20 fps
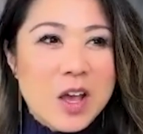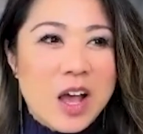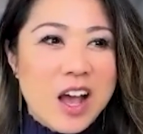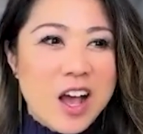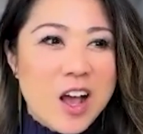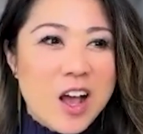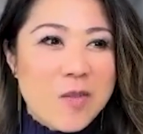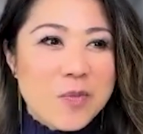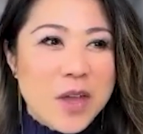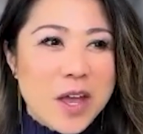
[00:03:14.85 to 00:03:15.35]

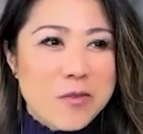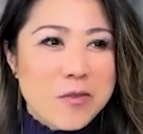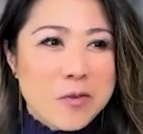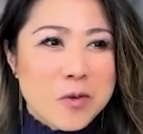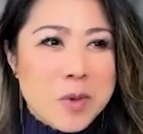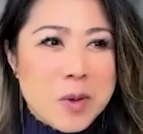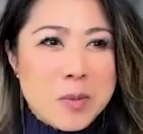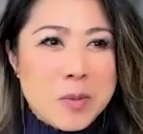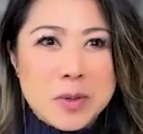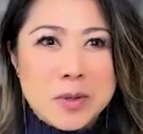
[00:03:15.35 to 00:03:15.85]
I
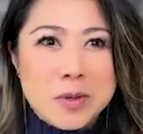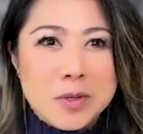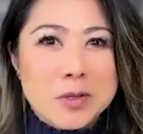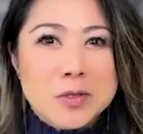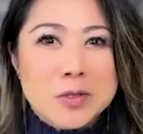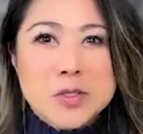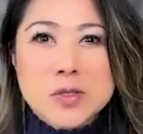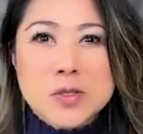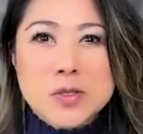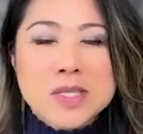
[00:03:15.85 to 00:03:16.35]
remember I
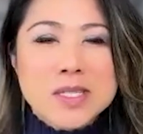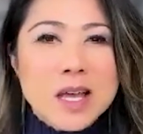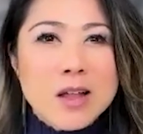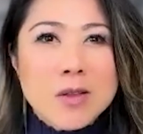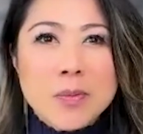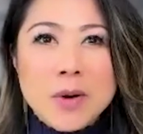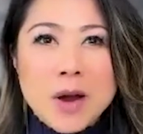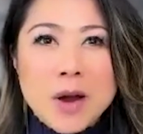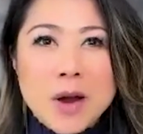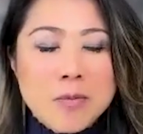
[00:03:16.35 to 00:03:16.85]
used to sell
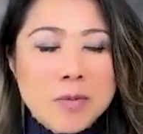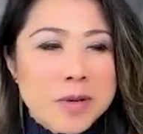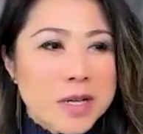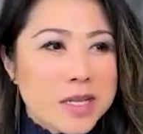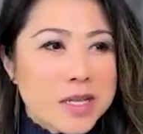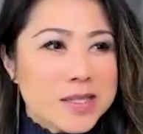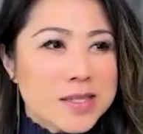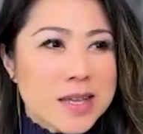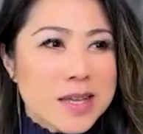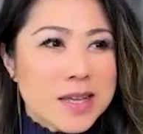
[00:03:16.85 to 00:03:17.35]

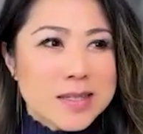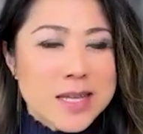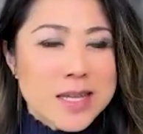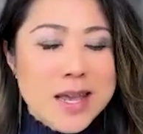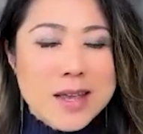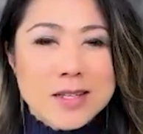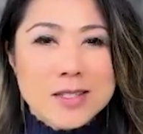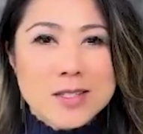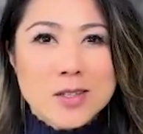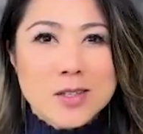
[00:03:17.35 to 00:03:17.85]
properties that
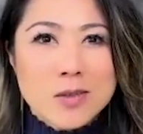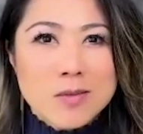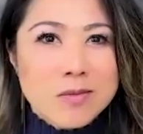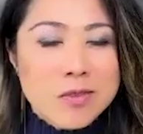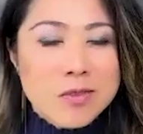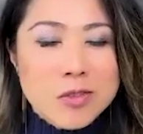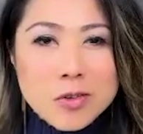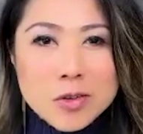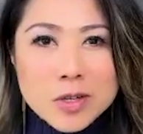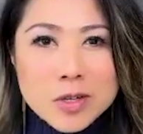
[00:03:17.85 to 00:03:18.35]
takes
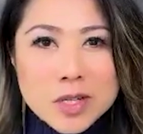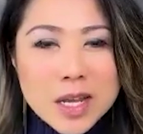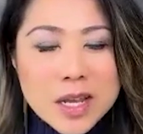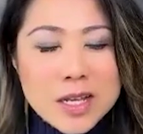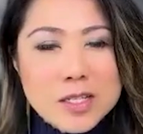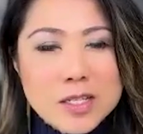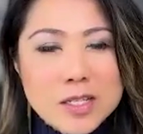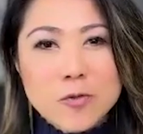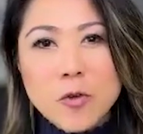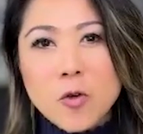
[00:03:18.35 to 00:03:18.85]
30
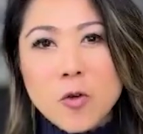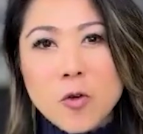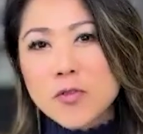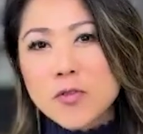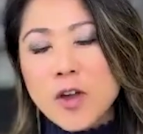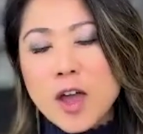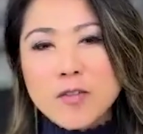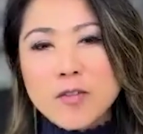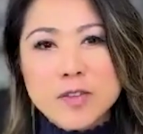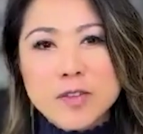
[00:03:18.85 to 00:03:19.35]
days,
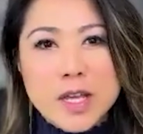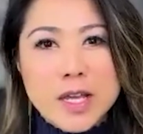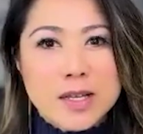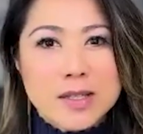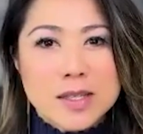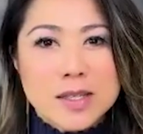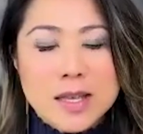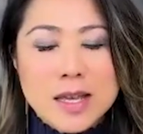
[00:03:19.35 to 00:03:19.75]
45 days.